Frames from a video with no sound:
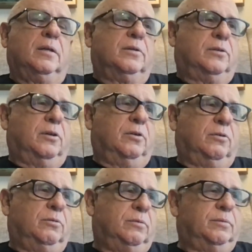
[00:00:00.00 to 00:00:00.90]

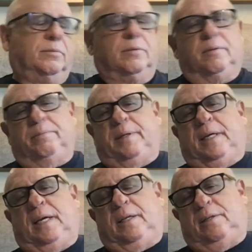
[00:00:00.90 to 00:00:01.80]
So
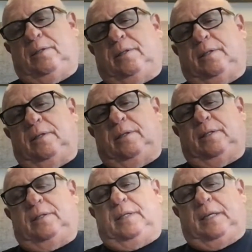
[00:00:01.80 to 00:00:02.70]
because the
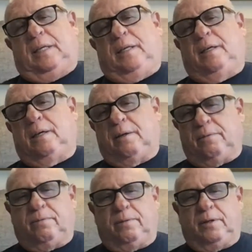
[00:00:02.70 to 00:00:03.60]
city
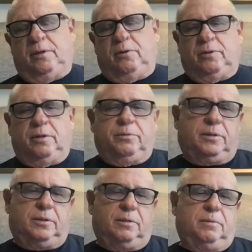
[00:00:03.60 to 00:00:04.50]
of Ayodhya
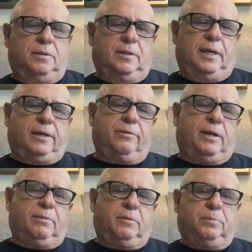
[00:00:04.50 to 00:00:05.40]
was
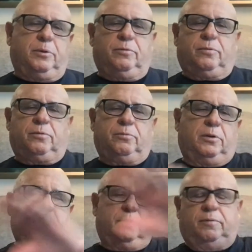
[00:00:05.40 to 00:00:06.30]
decorated with beautiful
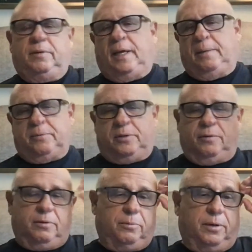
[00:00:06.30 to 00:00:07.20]
rows of lamps
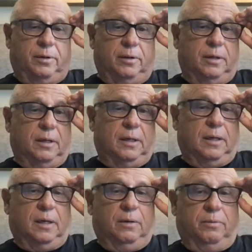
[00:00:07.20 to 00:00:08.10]
everywhere
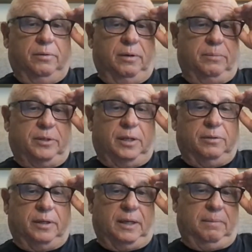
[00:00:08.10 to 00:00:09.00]
when
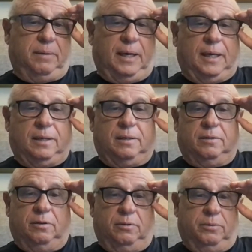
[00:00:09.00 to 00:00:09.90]
Ramchandra came back,
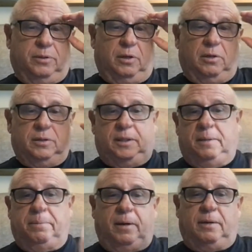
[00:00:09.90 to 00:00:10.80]
so it was called
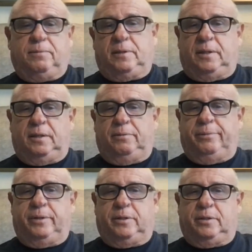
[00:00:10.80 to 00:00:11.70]
Deepavali,
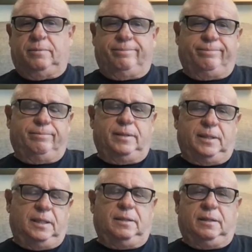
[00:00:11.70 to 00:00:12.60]
which
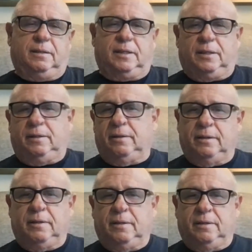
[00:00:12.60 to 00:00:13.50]
in Hindi they
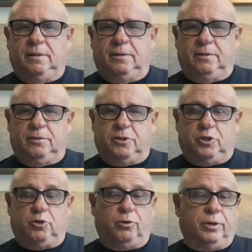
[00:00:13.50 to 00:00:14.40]

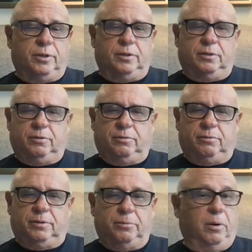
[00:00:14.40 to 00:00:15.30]
shortened
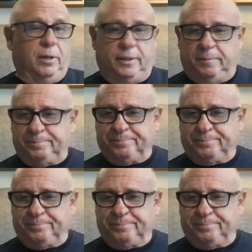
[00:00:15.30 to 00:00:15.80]
to Diwali.